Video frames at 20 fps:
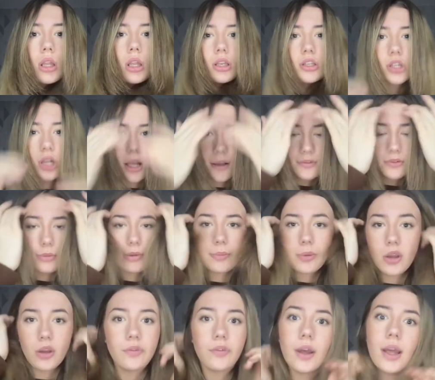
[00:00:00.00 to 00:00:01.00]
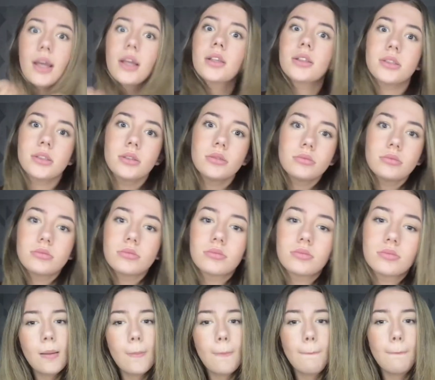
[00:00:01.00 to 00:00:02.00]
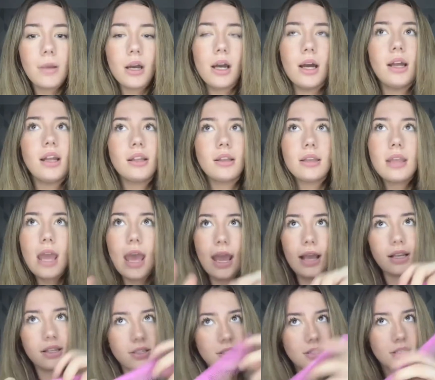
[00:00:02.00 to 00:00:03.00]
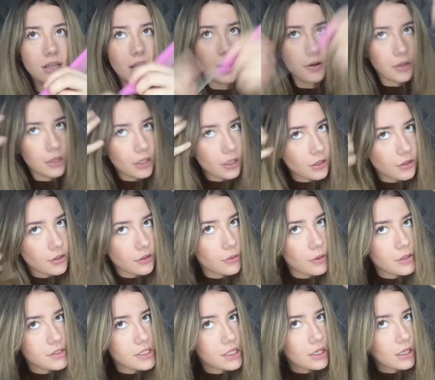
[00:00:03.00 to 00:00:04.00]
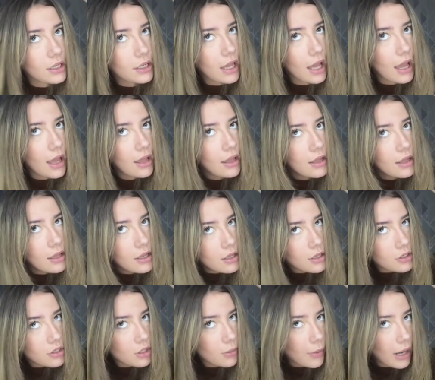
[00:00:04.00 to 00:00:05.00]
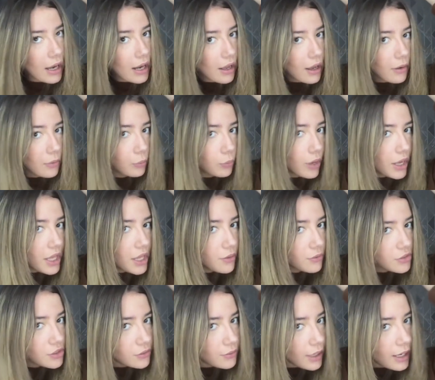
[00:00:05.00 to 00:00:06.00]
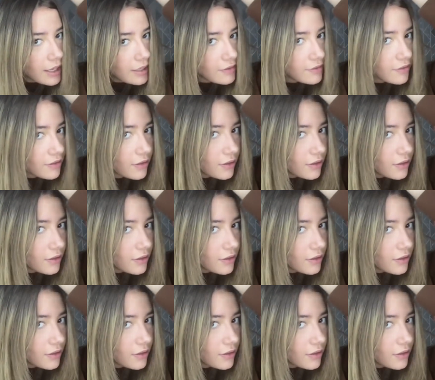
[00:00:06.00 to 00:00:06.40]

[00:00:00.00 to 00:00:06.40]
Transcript: Don't have to be perfect. But next, now you're going to do is you're going to get, no matter where you do it,